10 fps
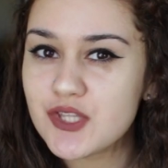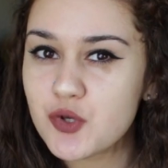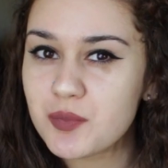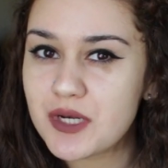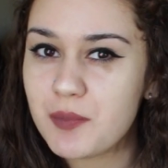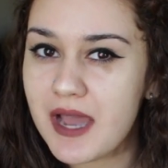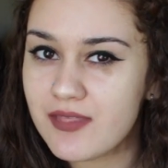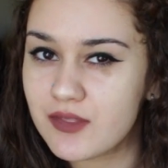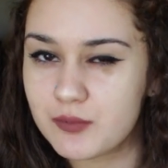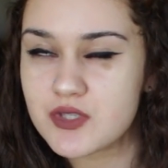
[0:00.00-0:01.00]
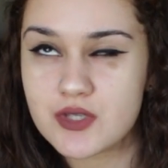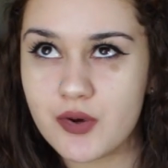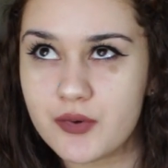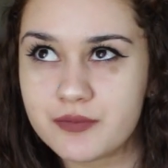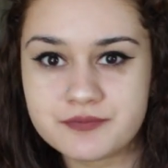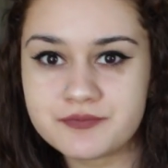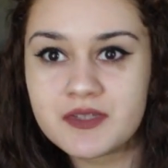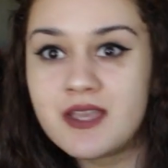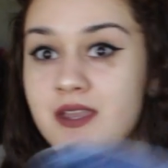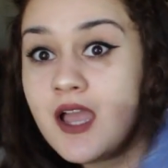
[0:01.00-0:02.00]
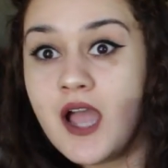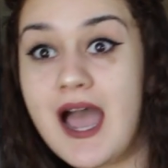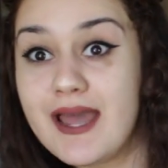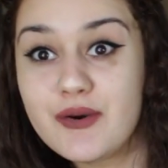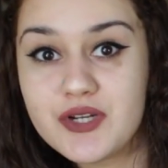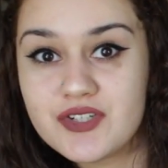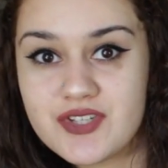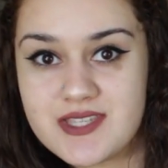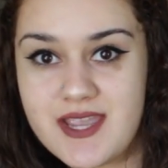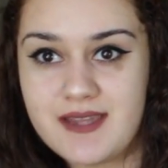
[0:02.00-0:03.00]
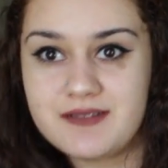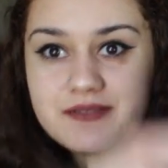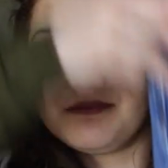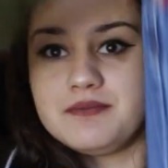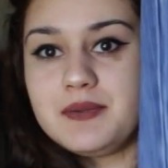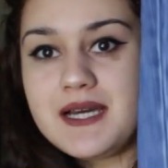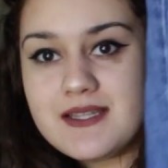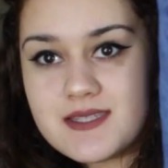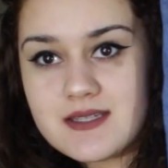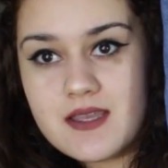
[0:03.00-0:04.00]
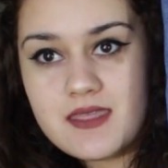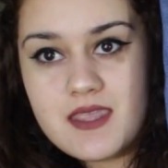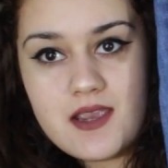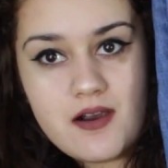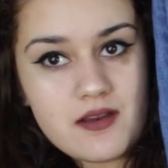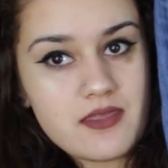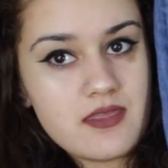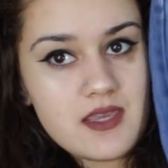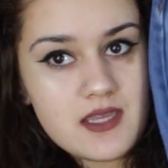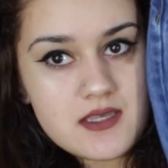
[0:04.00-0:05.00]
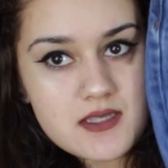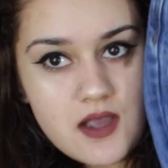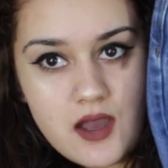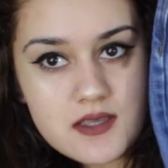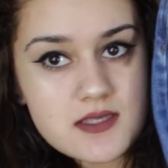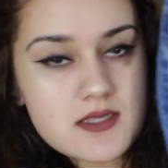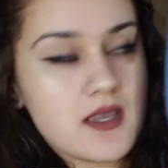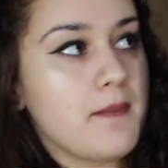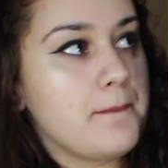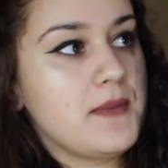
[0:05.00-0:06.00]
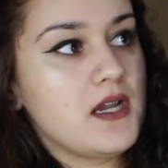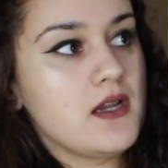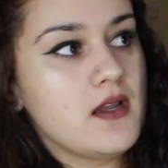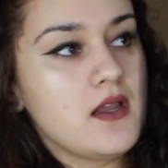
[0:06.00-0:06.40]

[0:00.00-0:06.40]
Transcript: that told me to buy them. So I don't understand. But they are these awesome